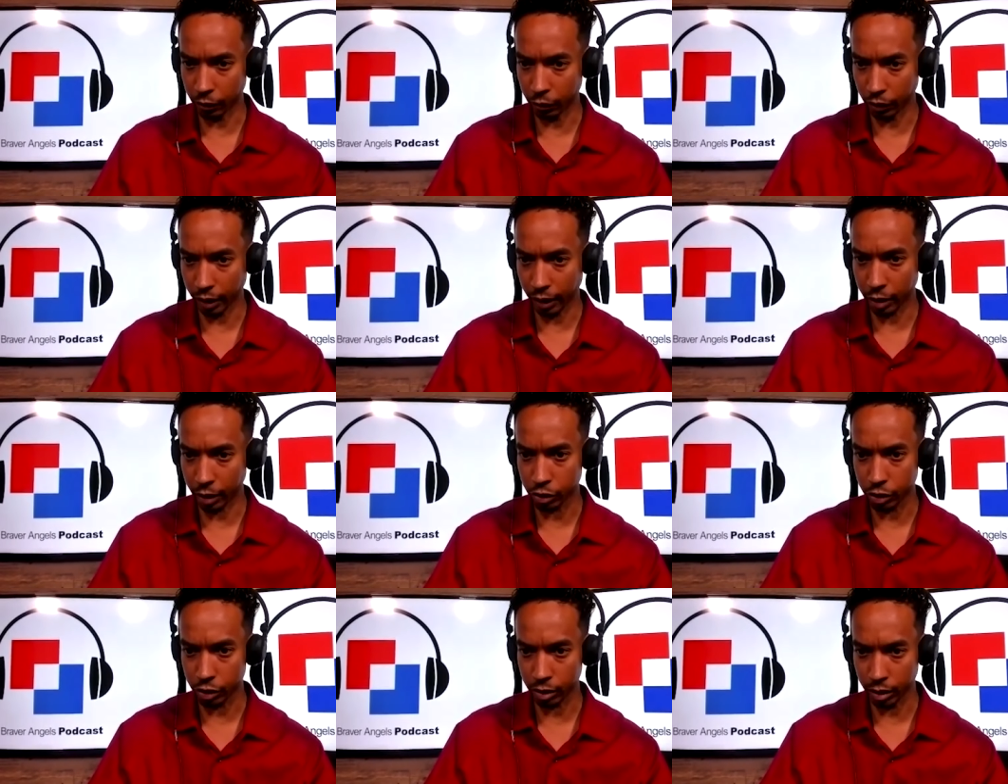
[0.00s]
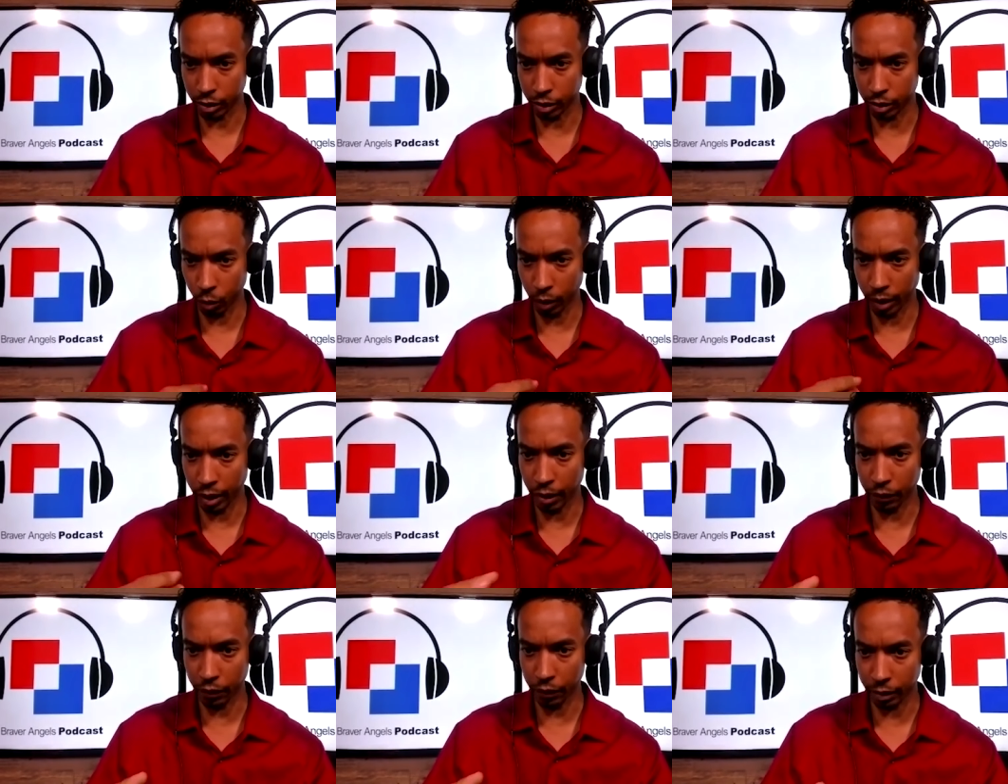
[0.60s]
fashion in a
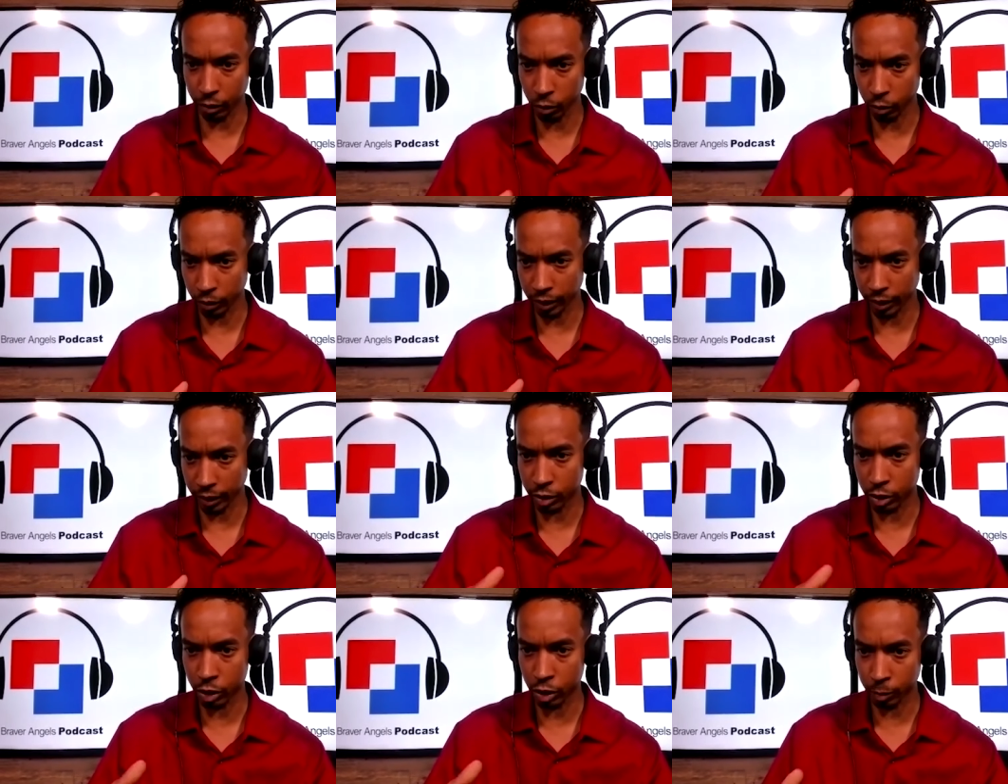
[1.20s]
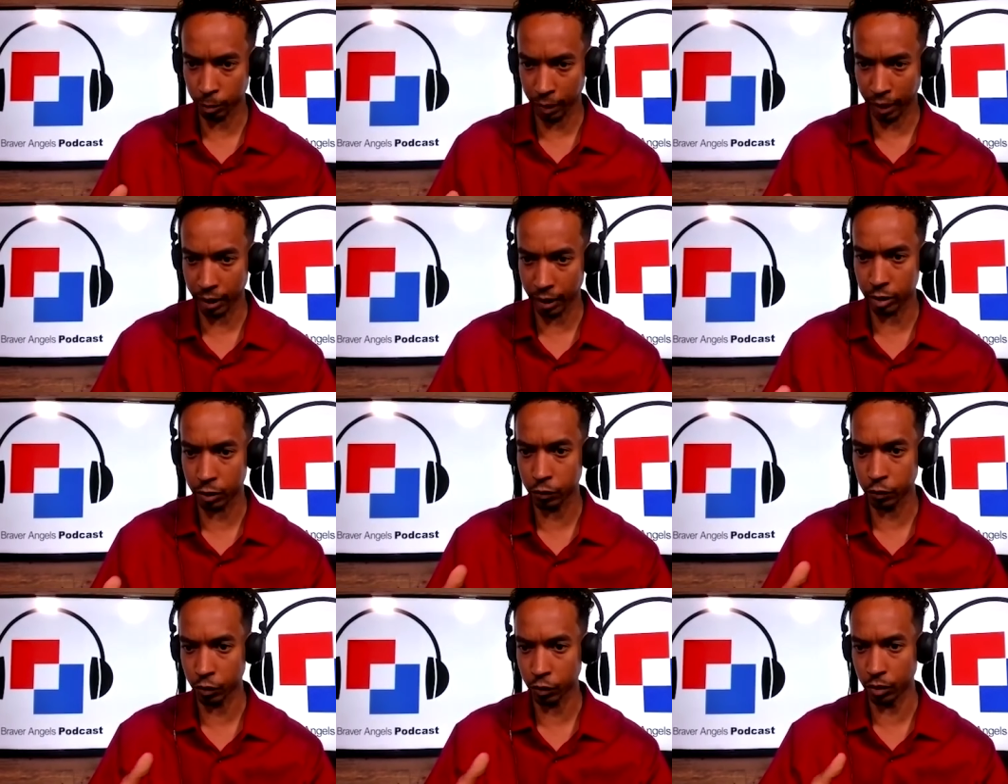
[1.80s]
way that creates
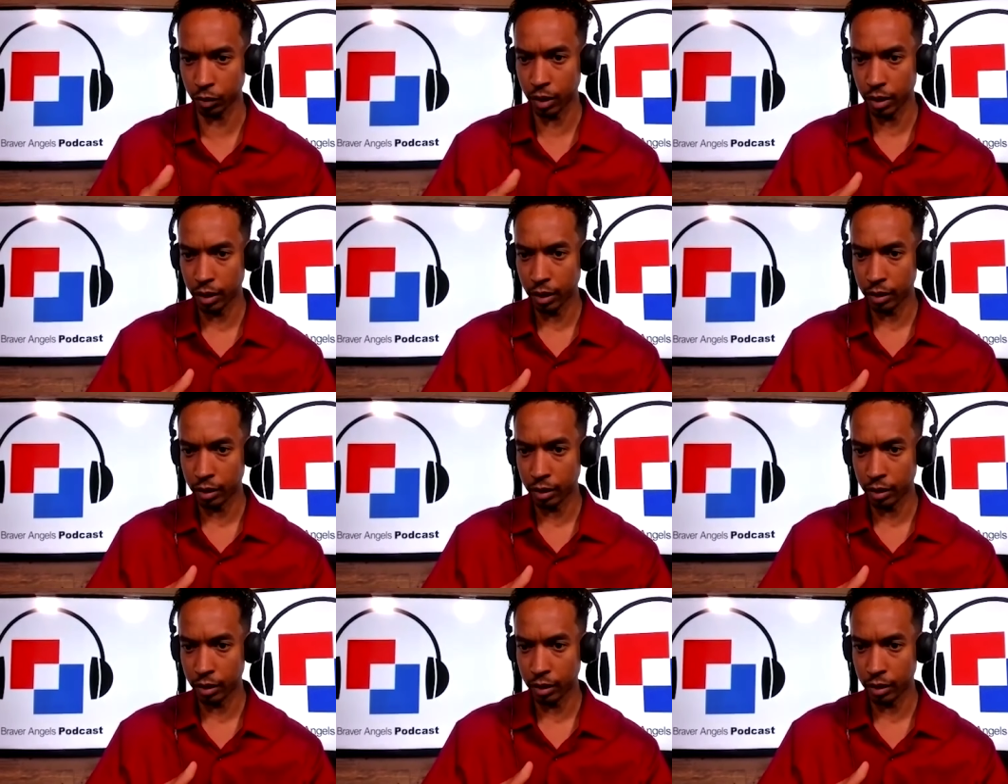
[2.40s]
space for